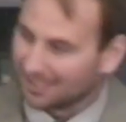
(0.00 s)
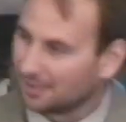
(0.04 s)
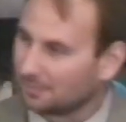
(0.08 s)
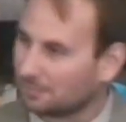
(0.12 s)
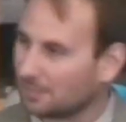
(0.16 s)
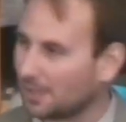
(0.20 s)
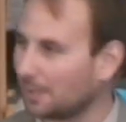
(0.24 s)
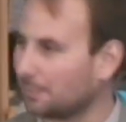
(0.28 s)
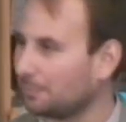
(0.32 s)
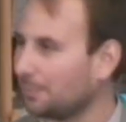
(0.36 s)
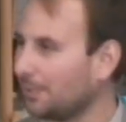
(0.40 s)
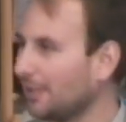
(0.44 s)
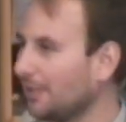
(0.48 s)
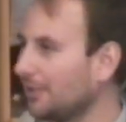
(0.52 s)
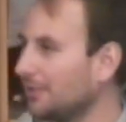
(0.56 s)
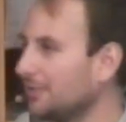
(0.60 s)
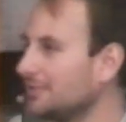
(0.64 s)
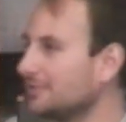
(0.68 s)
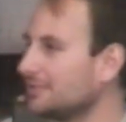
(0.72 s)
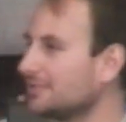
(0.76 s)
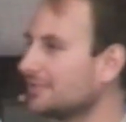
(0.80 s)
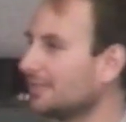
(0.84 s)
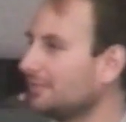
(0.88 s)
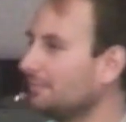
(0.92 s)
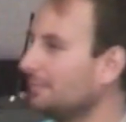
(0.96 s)
My
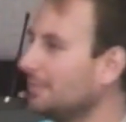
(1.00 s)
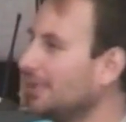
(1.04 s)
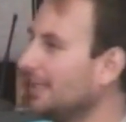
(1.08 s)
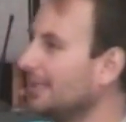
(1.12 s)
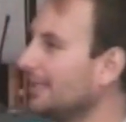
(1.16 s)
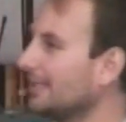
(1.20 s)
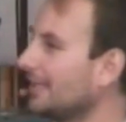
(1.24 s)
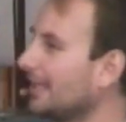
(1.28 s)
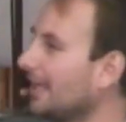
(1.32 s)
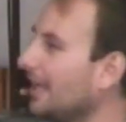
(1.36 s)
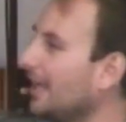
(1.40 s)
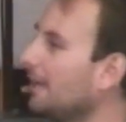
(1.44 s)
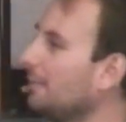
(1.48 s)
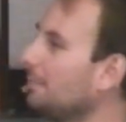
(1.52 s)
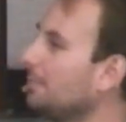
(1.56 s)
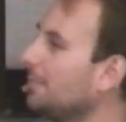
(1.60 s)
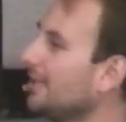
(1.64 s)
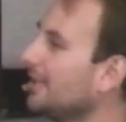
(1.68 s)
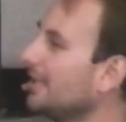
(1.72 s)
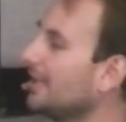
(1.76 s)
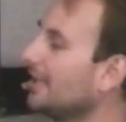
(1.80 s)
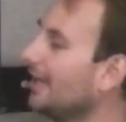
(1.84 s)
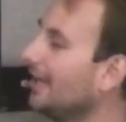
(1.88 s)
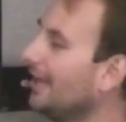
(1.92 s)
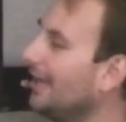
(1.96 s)
parents have been
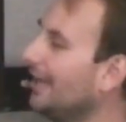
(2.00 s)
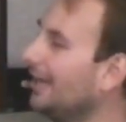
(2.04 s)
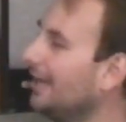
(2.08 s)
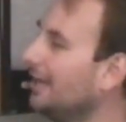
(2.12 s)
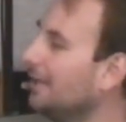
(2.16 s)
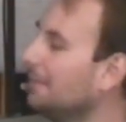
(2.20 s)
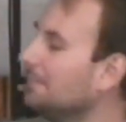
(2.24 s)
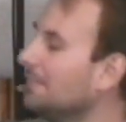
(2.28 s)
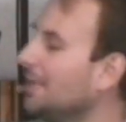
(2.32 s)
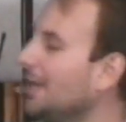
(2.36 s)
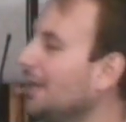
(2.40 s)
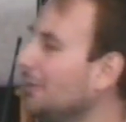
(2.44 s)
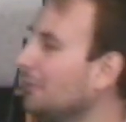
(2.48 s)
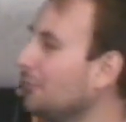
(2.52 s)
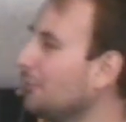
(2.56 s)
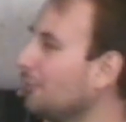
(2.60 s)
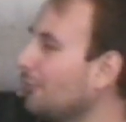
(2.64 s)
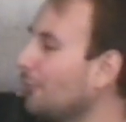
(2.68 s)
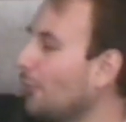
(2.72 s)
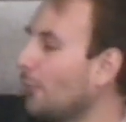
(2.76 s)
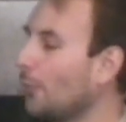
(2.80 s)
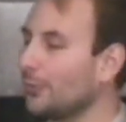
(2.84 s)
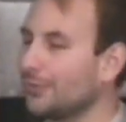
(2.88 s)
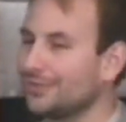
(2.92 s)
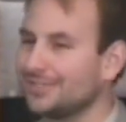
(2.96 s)
camping
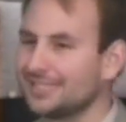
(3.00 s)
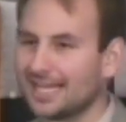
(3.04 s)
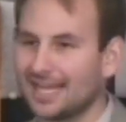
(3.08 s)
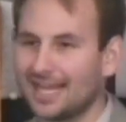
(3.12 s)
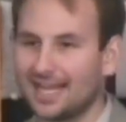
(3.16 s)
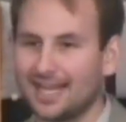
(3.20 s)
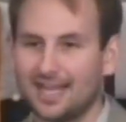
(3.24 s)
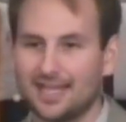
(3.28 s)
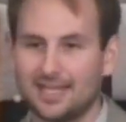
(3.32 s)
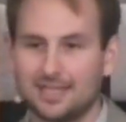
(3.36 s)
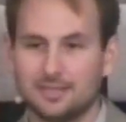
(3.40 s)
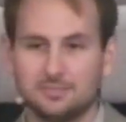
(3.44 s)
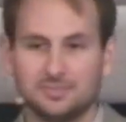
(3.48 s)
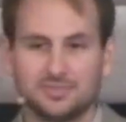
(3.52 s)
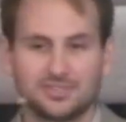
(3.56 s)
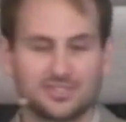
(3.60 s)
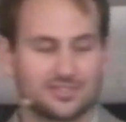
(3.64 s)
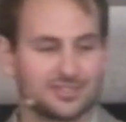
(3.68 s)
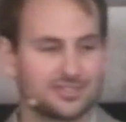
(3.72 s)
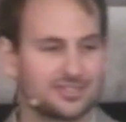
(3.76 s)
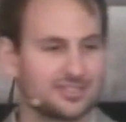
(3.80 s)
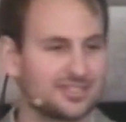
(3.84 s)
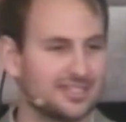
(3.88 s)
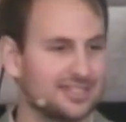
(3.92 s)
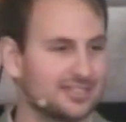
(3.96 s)
4
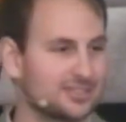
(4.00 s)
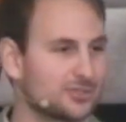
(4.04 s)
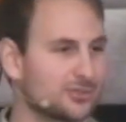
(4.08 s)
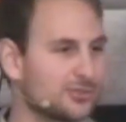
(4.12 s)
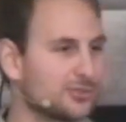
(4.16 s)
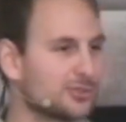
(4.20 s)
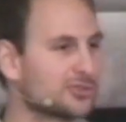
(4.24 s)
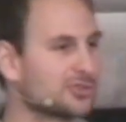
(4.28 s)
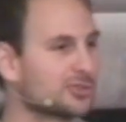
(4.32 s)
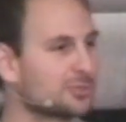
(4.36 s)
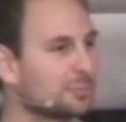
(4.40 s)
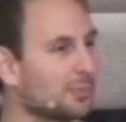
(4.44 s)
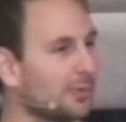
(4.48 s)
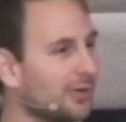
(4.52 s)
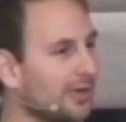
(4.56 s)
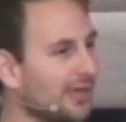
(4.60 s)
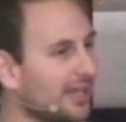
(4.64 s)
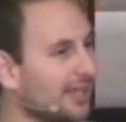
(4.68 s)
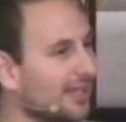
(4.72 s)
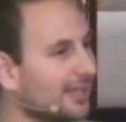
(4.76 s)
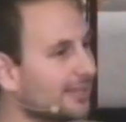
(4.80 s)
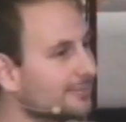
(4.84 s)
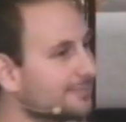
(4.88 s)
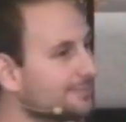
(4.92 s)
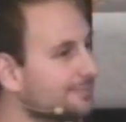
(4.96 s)
times since the
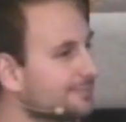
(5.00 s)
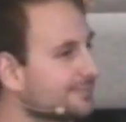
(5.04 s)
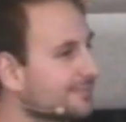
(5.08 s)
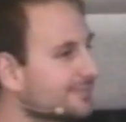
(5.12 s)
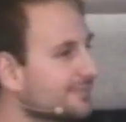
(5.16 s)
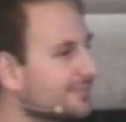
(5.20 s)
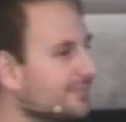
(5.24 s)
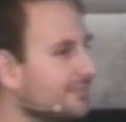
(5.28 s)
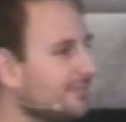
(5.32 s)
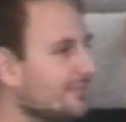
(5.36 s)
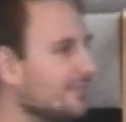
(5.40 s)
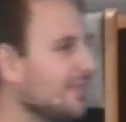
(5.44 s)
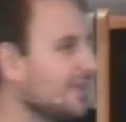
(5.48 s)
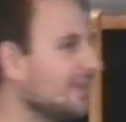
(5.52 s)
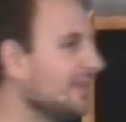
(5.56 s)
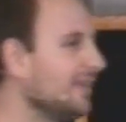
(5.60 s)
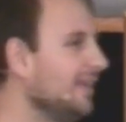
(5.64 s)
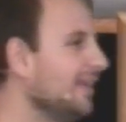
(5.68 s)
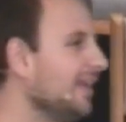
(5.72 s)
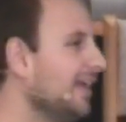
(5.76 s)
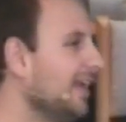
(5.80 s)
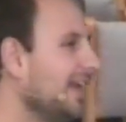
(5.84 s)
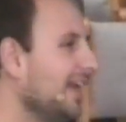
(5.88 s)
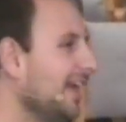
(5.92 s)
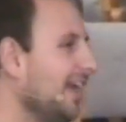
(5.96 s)
spring.
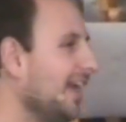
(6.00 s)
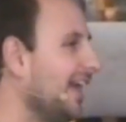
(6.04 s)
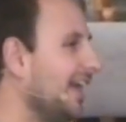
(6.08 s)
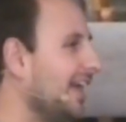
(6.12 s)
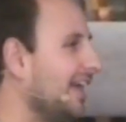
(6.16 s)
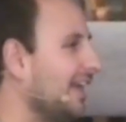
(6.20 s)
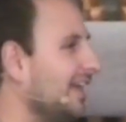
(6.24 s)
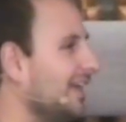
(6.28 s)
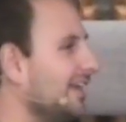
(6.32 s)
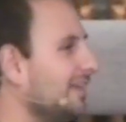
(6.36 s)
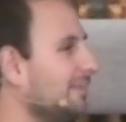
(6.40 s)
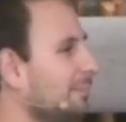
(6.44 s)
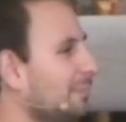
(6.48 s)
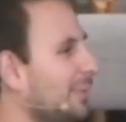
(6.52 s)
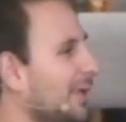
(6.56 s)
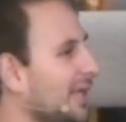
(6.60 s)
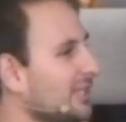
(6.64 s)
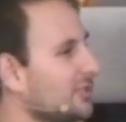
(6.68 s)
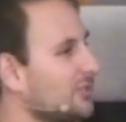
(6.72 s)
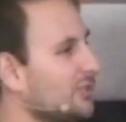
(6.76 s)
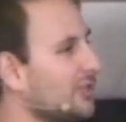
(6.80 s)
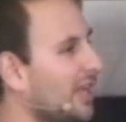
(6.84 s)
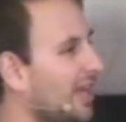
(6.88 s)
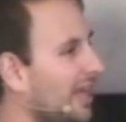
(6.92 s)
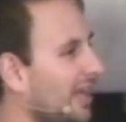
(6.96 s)
And
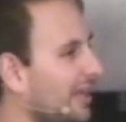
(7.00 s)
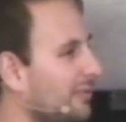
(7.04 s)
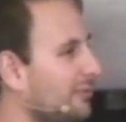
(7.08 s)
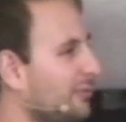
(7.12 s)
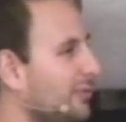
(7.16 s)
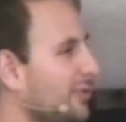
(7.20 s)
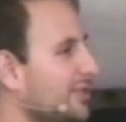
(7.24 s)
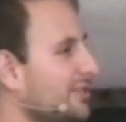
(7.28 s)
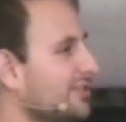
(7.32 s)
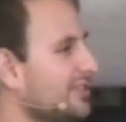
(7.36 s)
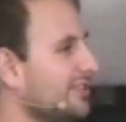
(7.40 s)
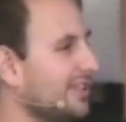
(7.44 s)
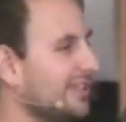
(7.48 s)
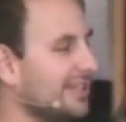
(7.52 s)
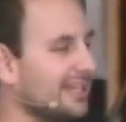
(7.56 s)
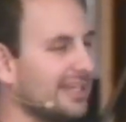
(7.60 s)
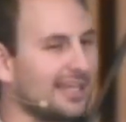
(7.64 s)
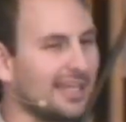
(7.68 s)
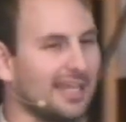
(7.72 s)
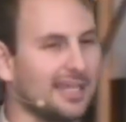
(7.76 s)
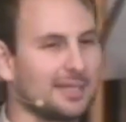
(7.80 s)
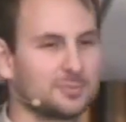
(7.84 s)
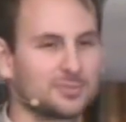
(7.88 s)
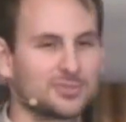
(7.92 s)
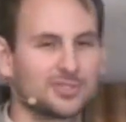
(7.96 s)
Paige and I have visited the
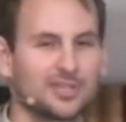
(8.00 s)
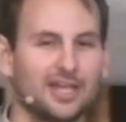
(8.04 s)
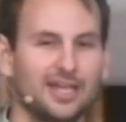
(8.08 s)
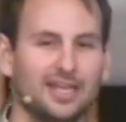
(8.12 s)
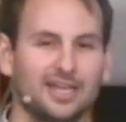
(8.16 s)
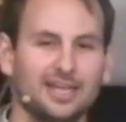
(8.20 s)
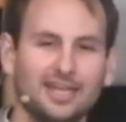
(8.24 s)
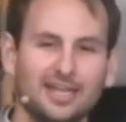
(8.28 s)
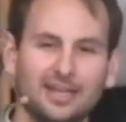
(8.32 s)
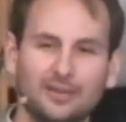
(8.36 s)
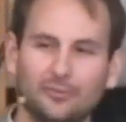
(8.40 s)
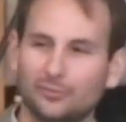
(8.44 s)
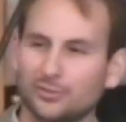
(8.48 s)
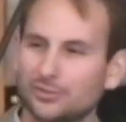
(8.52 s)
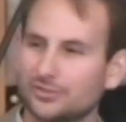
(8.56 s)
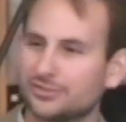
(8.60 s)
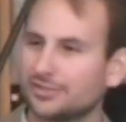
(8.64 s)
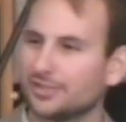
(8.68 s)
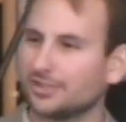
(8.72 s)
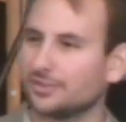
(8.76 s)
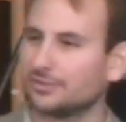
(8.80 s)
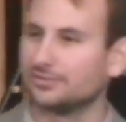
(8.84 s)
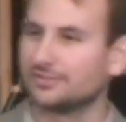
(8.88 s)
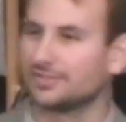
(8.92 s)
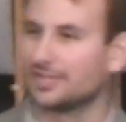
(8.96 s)
campsite every
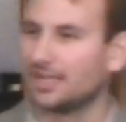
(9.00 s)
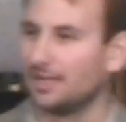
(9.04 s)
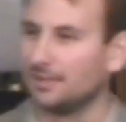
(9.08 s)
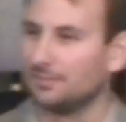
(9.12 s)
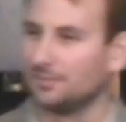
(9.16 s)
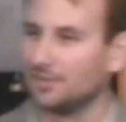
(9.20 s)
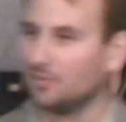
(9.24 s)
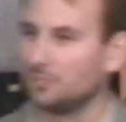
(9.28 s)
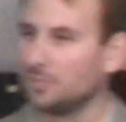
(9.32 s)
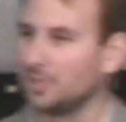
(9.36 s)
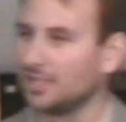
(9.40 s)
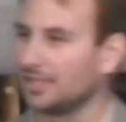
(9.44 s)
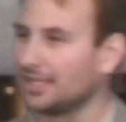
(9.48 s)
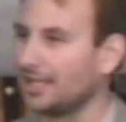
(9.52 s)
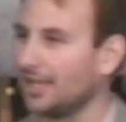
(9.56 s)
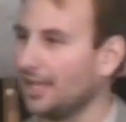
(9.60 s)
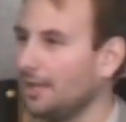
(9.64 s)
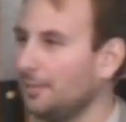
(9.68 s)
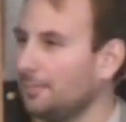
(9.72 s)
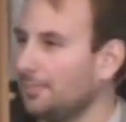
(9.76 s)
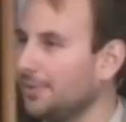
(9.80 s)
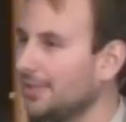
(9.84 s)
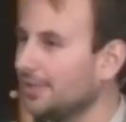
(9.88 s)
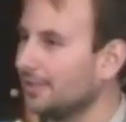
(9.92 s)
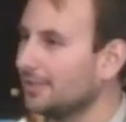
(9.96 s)
single time they've been
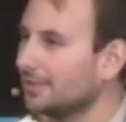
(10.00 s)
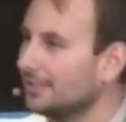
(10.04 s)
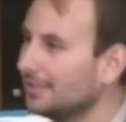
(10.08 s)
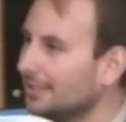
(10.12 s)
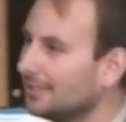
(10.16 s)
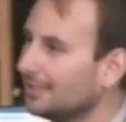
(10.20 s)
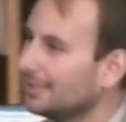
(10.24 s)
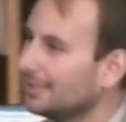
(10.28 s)
camping.